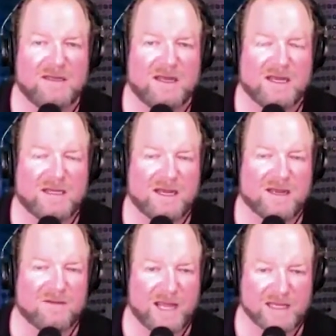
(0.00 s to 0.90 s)
And
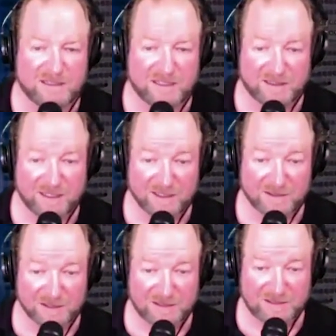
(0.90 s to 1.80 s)
now, as the
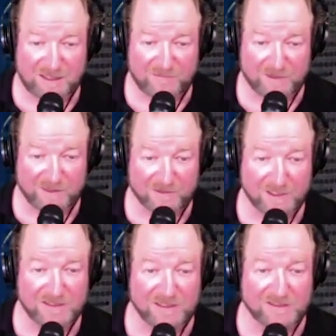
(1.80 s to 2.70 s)
intelligence level
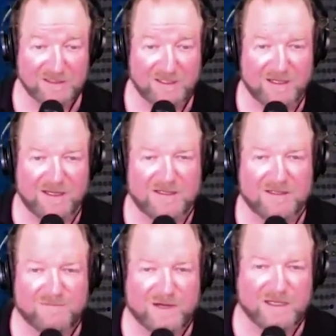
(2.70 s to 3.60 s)
increases,
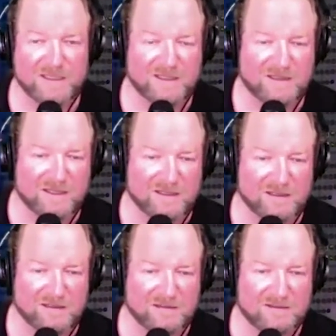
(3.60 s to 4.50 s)
you're finding that
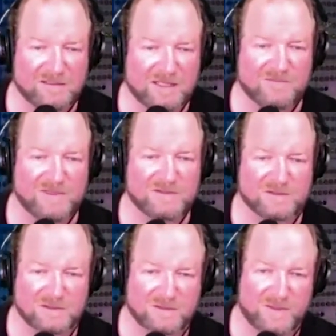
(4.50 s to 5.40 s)
the cloud
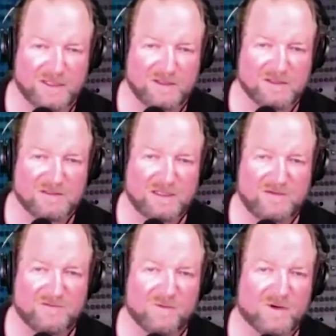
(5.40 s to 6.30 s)
resources are being used
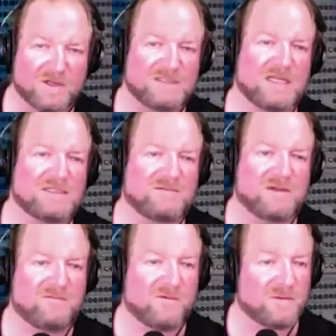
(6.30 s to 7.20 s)
even more extensively
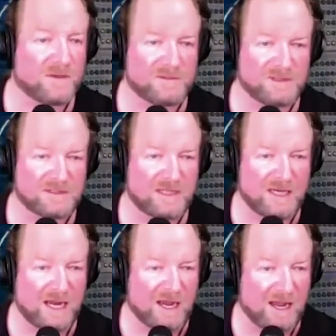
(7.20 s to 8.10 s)
for purposes like
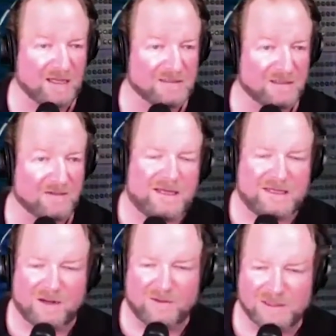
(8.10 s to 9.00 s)
AI. So,
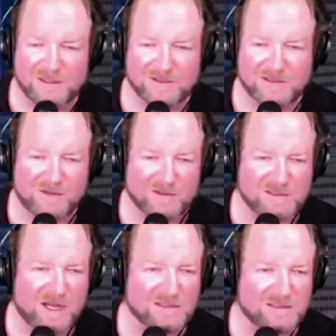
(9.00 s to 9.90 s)
what's your secret
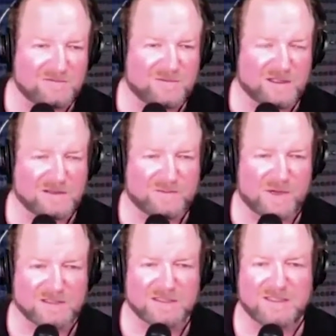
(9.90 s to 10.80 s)
sauce as far as
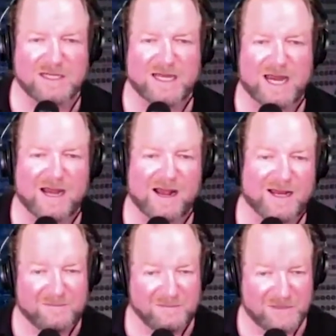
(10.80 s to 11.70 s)
processing
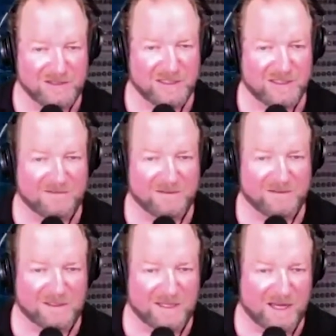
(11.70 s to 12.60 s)
AI using
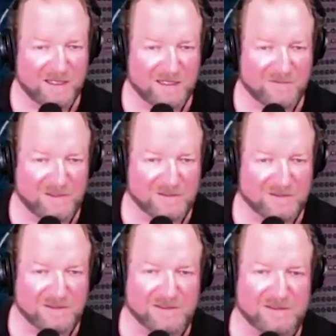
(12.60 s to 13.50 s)
the cloud native
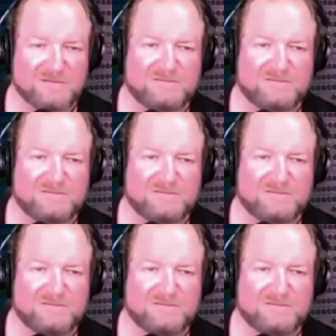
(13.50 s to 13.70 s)
resources?